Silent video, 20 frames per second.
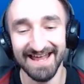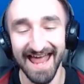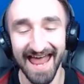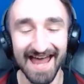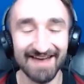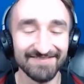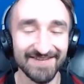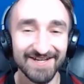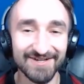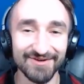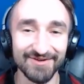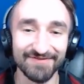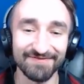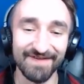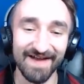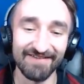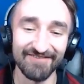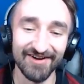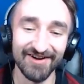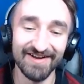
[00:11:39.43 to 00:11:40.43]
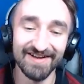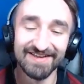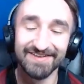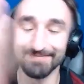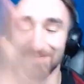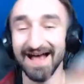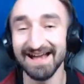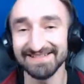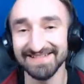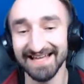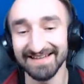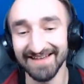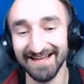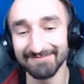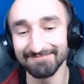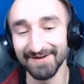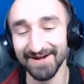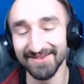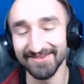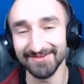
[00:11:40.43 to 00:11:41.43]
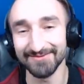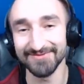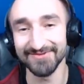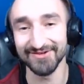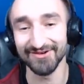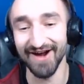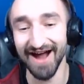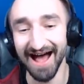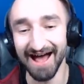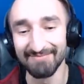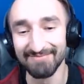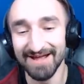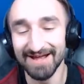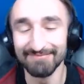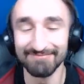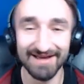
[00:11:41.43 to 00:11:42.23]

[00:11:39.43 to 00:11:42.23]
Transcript: If you do us a favor, smash that like button, subscribe.